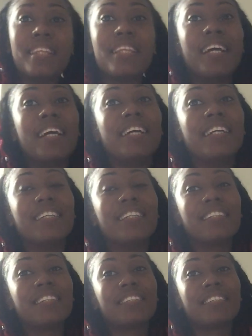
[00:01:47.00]

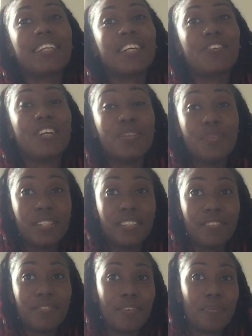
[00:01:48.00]
Then I
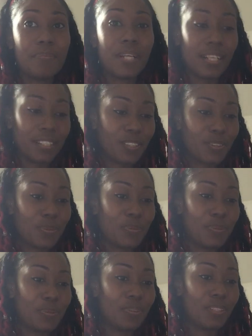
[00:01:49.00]
graduated from that
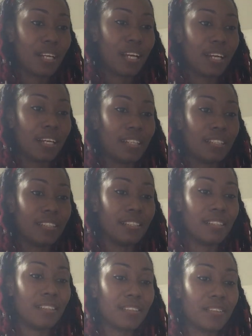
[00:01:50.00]
school
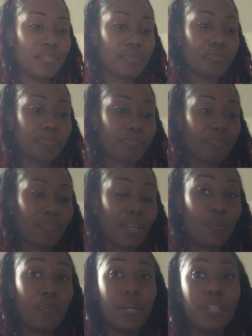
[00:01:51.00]
and
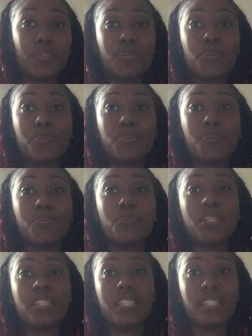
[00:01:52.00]
I went to
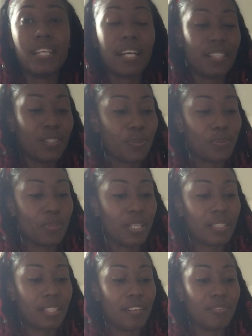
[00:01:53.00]
Russell's High School.
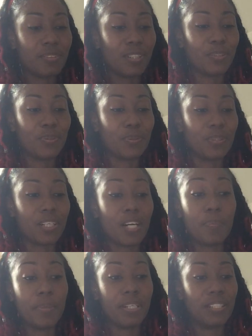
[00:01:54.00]
That's after I took the common